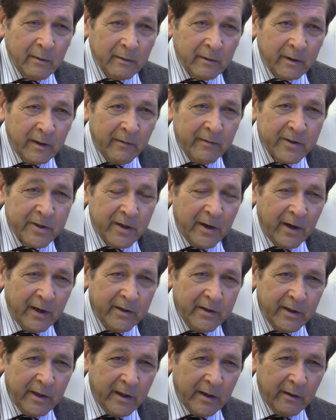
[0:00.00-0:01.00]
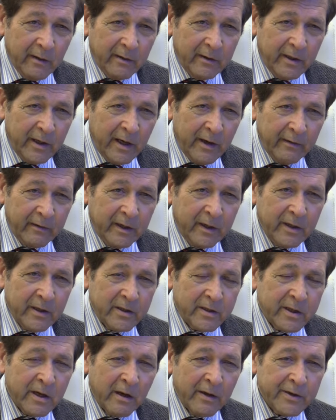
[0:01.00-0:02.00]
Give us an idea. Can you
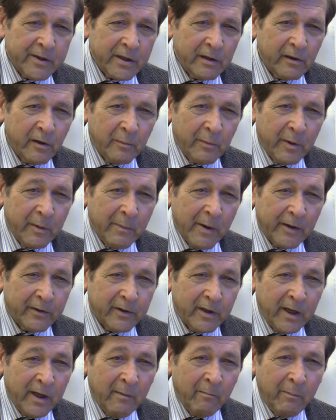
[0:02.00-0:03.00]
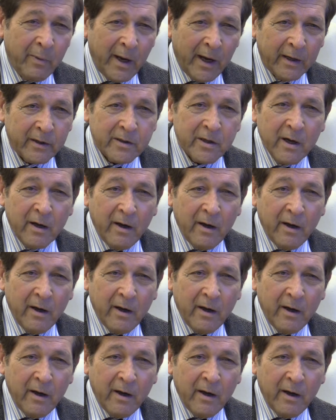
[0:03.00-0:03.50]
tell us a little bit about the impact